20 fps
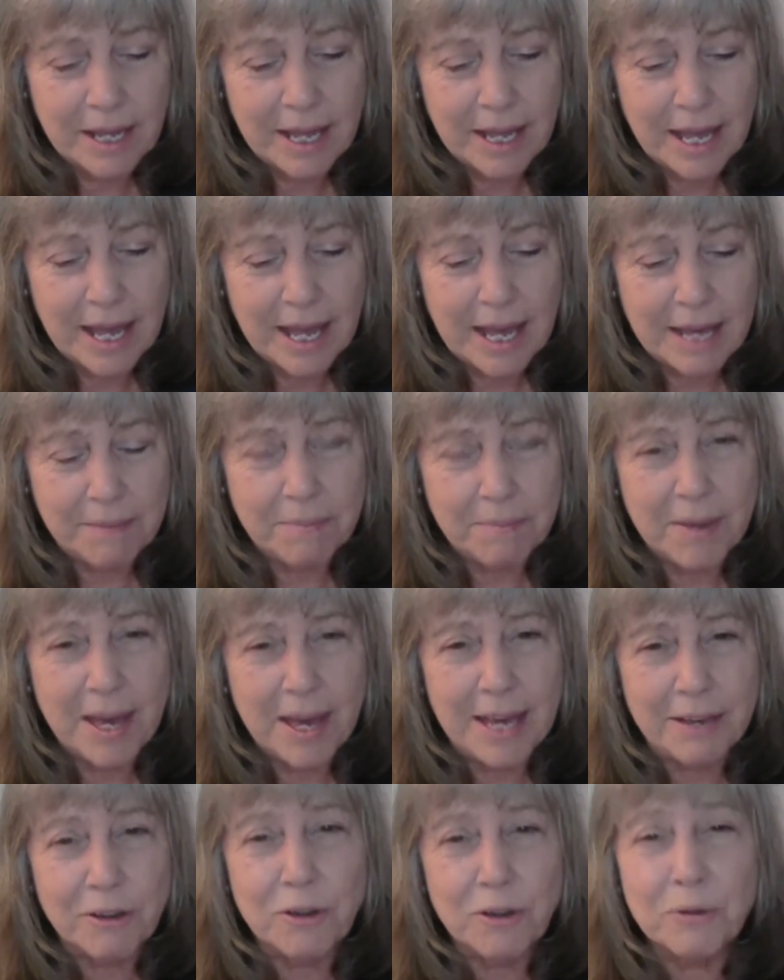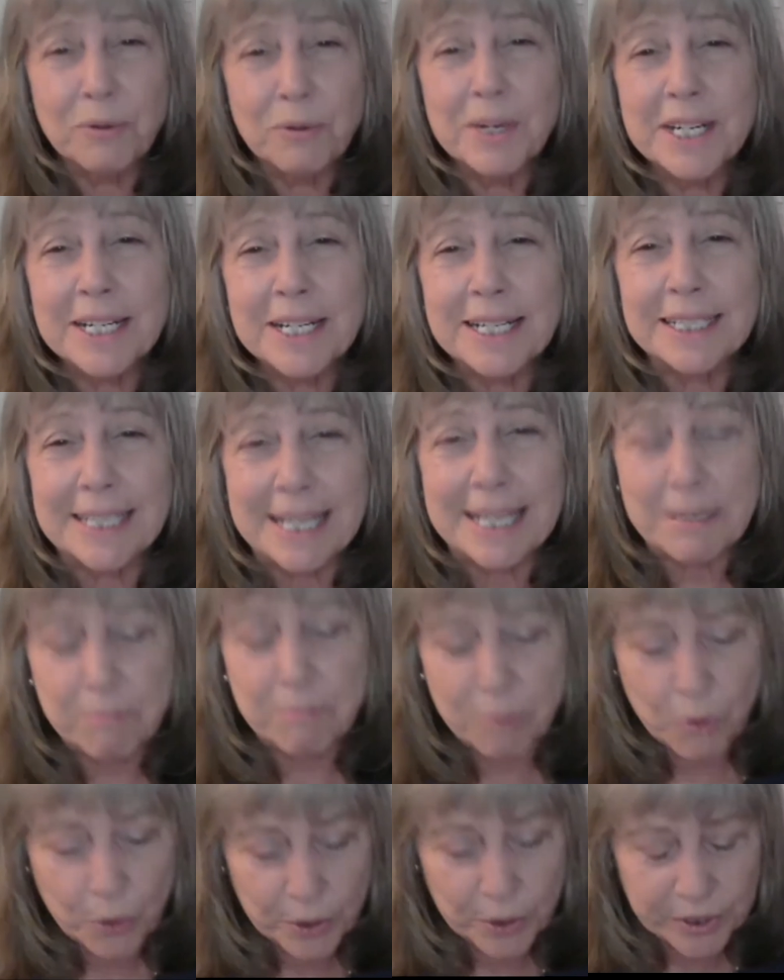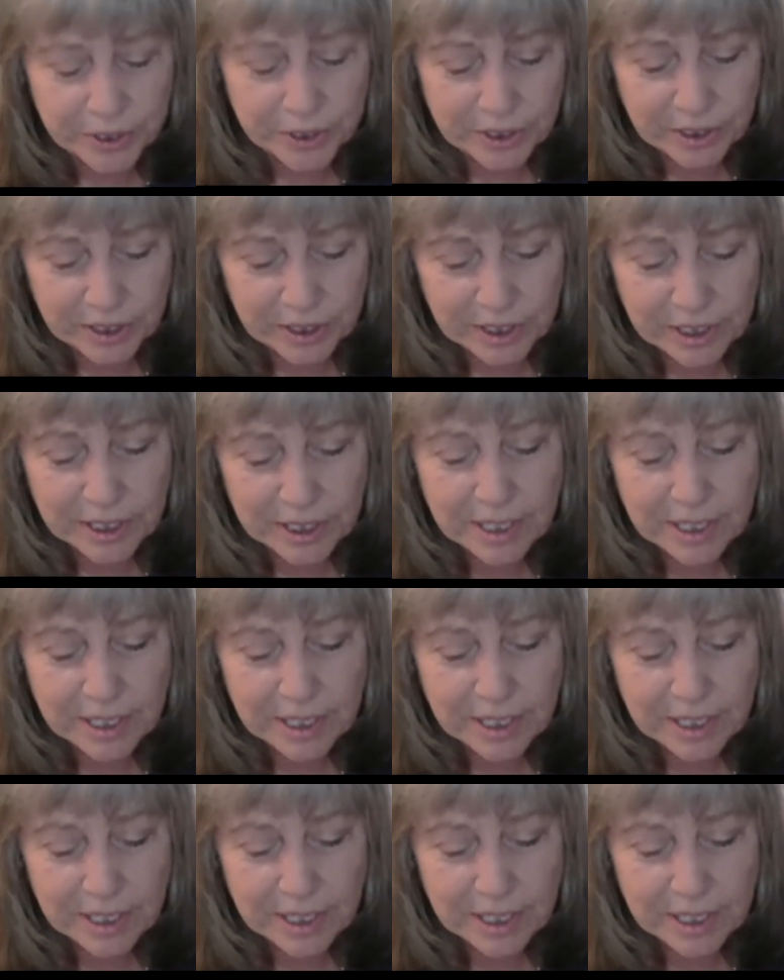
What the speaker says: a critically important